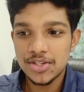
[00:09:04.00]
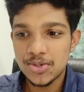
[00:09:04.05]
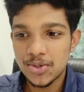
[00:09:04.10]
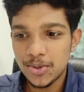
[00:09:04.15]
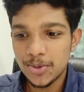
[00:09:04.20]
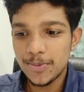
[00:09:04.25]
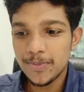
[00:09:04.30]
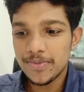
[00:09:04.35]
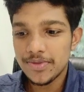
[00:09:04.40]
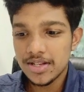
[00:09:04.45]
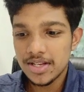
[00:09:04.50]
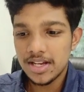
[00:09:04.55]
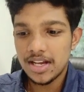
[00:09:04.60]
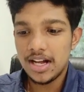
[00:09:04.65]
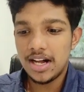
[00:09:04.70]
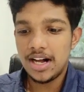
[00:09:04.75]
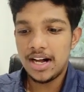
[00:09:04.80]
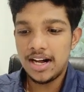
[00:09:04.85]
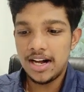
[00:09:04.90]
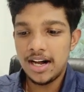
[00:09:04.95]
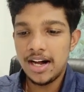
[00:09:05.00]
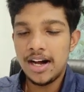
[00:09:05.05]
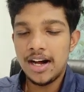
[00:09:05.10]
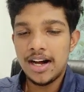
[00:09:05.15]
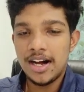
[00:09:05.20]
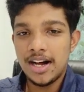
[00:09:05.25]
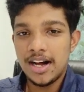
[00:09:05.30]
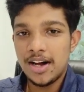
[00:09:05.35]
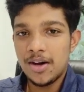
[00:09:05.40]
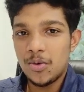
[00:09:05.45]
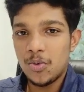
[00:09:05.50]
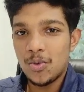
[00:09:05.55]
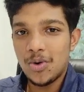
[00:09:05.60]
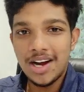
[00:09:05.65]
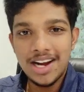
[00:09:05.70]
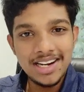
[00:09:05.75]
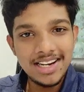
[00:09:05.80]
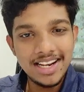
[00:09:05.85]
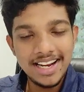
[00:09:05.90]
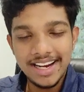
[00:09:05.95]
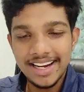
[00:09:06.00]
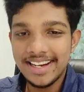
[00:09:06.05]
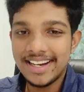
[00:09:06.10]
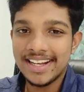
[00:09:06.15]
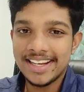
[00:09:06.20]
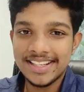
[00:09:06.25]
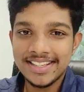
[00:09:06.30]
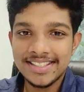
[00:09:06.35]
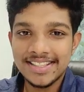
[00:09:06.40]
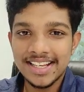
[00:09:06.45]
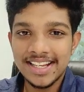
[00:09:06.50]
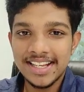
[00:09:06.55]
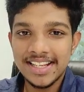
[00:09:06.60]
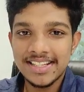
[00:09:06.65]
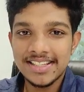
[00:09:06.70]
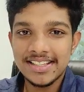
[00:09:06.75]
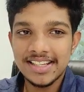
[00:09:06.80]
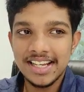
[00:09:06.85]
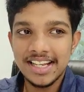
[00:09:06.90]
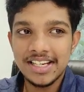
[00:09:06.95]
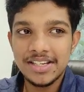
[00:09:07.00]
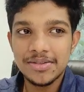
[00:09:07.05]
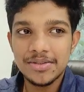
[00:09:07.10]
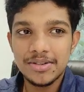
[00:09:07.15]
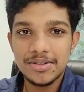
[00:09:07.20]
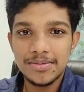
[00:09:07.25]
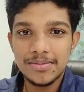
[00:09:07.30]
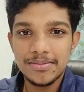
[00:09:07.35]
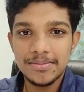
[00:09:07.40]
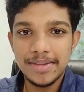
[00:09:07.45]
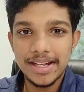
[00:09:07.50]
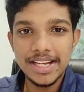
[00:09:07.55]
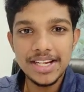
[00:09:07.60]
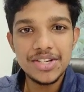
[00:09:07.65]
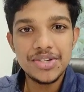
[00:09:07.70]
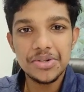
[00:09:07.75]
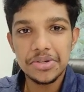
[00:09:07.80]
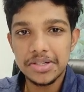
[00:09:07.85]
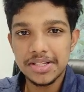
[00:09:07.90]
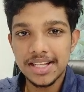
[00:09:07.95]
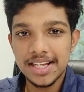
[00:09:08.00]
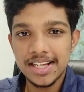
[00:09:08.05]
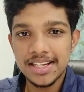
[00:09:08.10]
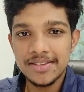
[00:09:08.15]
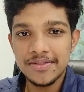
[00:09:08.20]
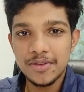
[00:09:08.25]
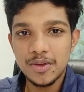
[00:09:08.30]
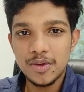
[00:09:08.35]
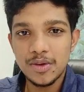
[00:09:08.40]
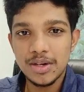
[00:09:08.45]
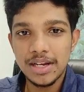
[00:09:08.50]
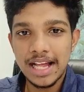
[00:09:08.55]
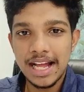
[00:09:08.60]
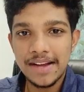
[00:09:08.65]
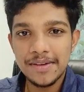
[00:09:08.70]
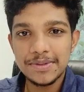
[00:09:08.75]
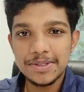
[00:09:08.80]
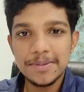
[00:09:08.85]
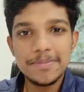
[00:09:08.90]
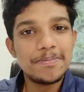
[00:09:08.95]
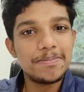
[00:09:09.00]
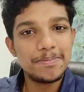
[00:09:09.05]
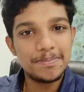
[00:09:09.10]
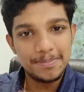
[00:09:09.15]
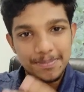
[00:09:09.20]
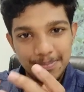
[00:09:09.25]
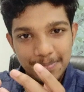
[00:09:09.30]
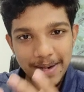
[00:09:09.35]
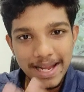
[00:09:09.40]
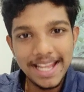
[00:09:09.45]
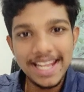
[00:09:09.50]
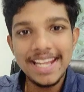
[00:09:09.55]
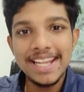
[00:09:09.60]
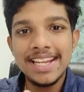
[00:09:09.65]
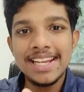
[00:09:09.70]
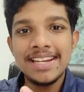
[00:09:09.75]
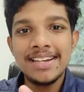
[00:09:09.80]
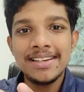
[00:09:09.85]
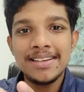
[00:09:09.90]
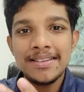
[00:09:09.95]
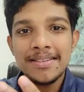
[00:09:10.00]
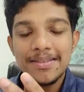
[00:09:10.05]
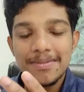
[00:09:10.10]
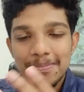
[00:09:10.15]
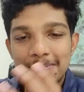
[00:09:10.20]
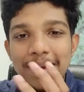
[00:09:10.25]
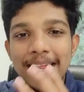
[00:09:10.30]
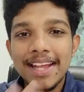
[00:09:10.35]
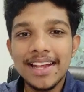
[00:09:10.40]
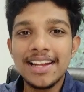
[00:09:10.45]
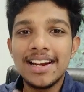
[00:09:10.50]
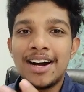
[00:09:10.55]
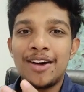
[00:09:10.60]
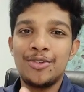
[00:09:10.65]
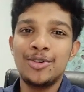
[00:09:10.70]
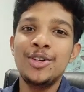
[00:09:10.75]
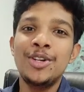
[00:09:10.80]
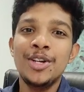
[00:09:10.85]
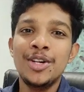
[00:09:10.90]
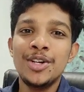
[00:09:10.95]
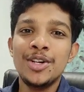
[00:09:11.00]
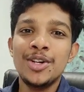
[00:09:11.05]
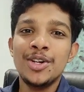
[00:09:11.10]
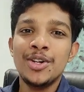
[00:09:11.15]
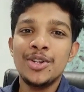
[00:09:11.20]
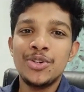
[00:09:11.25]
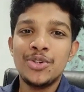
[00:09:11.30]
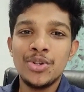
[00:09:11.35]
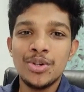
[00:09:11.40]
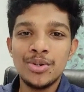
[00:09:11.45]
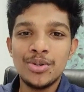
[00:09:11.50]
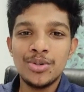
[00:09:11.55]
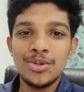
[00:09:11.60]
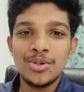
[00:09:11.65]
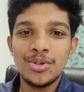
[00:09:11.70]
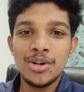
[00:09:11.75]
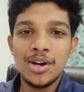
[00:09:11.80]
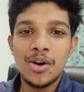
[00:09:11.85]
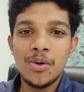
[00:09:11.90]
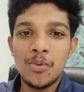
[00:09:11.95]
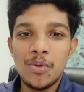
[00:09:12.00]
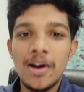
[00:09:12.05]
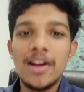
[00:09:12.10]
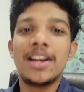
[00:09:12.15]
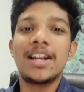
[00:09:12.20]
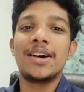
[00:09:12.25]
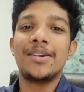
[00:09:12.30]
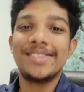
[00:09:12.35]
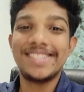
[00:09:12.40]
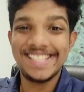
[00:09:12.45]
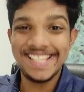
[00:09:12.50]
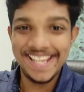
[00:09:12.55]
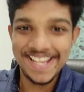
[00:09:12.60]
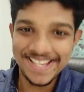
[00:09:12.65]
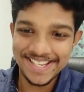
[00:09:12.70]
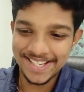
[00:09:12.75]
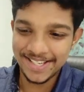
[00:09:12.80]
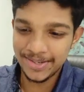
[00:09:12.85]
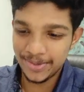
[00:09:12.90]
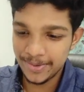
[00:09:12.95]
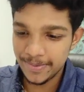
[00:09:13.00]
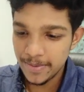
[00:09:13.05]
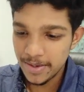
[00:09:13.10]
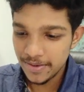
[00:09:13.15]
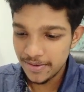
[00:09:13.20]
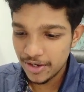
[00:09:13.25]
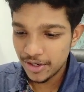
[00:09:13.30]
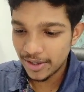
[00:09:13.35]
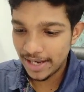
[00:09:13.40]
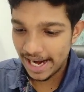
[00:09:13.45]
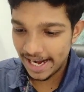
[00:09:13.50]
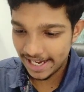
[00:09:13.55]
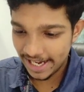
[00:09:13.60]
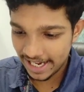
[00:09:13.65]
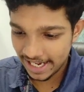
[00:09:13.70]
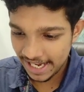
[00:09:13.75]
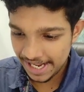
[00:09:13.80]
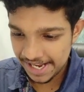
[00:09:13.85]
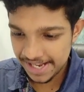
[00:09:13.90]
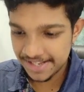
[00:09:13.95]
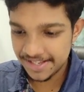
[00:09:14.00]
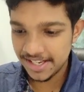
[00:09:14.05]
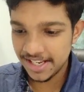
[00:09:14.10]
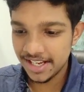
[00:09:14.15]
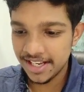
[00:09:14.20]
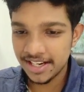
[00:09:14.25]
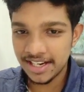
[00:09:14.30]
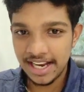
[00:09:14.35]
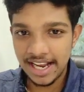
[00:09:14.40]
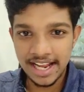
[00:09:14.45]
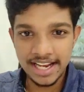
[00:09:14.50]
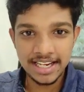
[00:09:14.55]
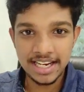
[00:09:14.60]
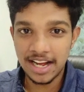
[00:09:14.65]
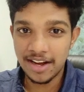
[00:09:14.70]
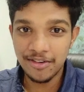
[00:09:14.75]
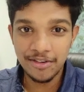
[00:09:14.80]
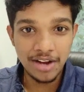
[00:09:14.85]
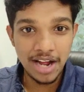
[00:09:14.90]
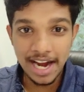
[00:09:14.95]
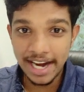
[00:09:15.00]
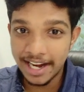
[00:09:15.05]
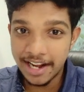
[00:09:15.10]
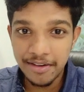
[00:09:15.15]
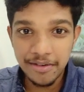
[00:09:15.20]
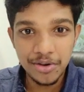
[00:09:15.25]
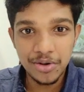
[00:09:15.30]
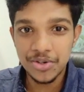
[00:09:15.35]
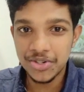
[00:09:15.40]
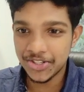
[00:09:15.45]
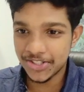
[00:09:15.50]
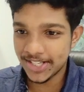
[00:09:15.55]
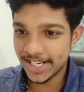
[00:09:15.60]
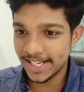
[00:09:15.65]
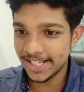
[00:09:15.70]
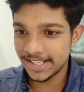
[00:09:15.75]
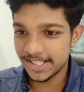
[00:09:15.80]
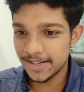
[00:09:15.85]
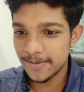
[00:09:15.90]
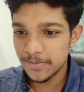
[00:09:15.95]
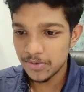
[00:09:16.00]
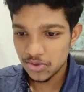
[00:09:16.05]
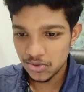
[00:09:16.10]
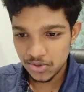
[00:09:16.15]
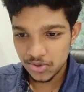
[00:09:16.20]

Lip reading: So what it does is it would make sure that we will have some plain playground to work our CSS on. We could add a class here and add our own styles.